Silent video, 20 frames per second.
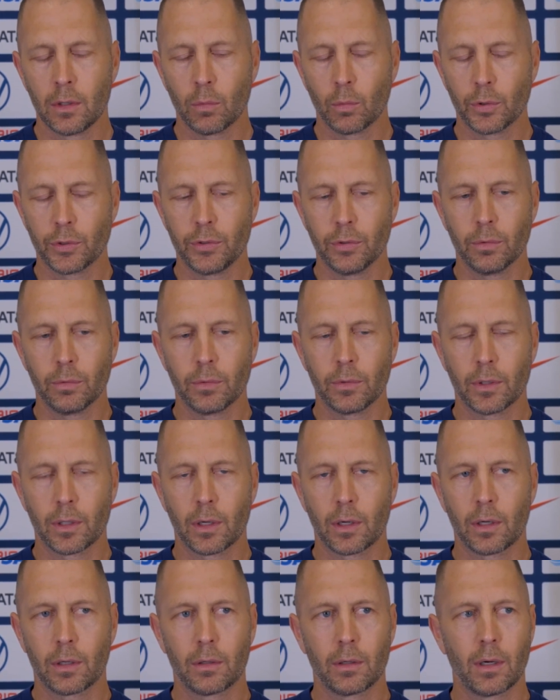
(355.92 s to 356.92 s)
We're doing
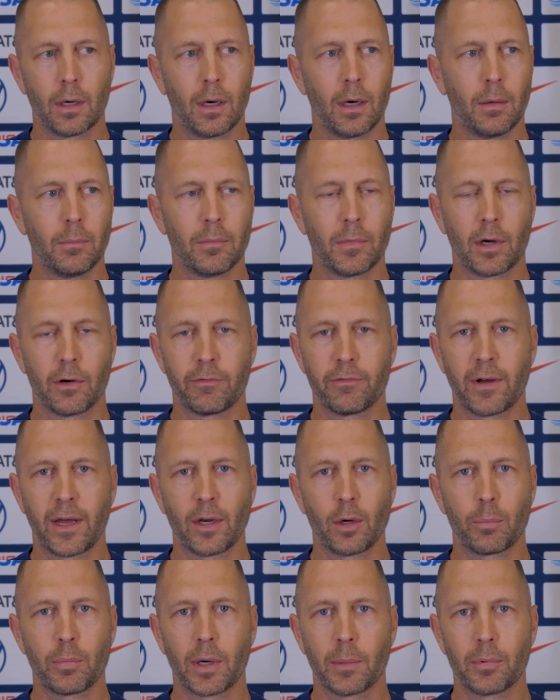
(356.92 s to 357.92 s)
our
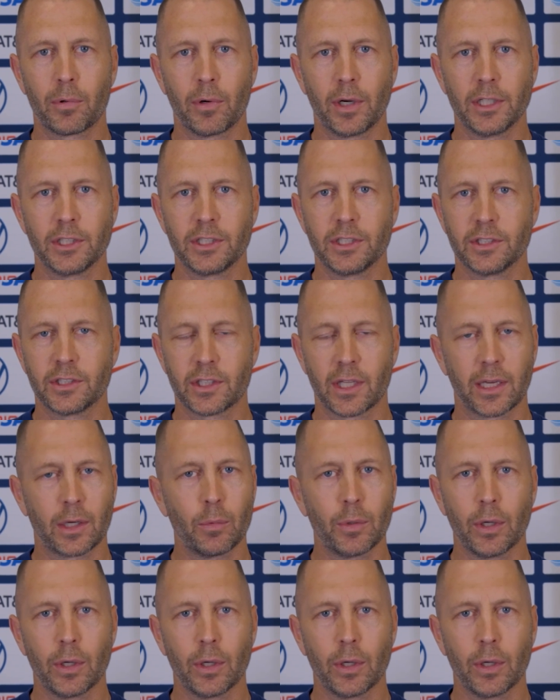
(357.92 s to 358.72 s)
final preparations like